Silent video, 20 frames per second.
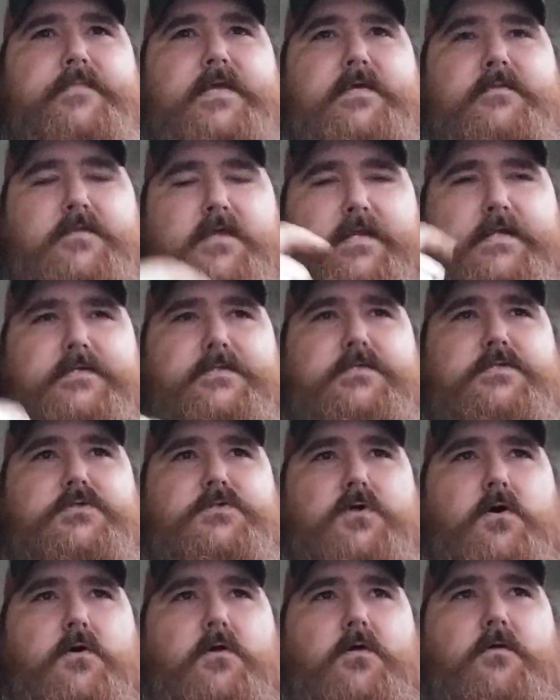and let it
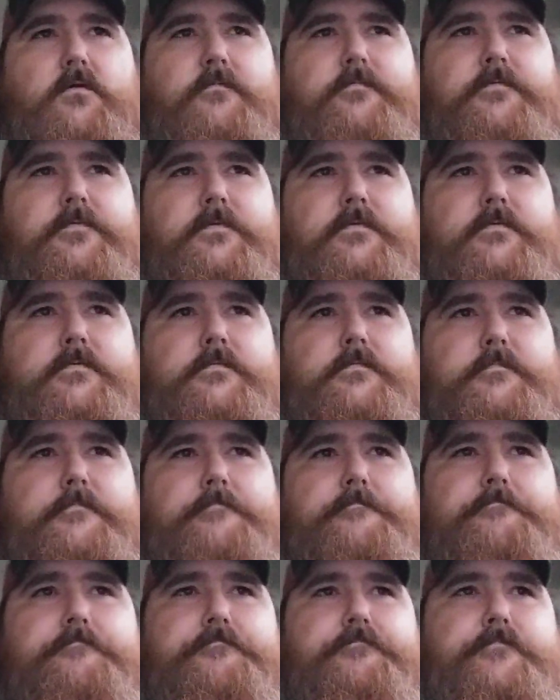dissolve.
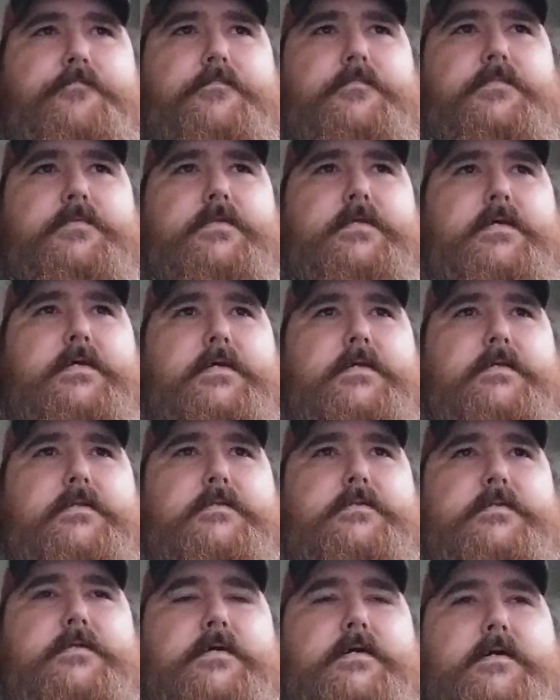
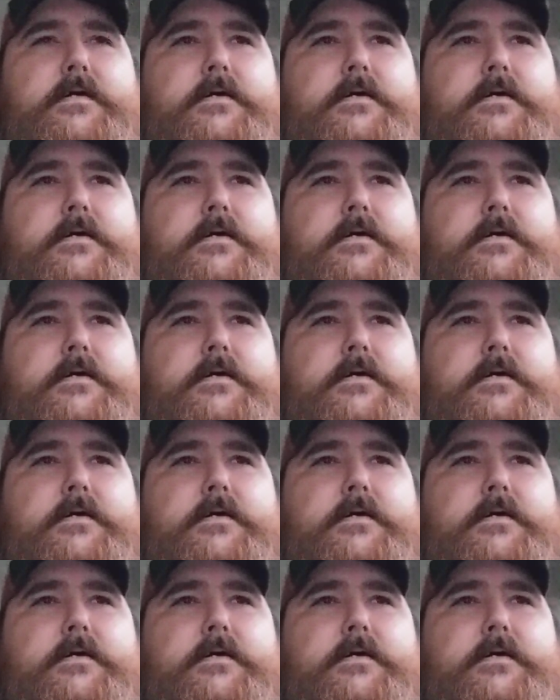And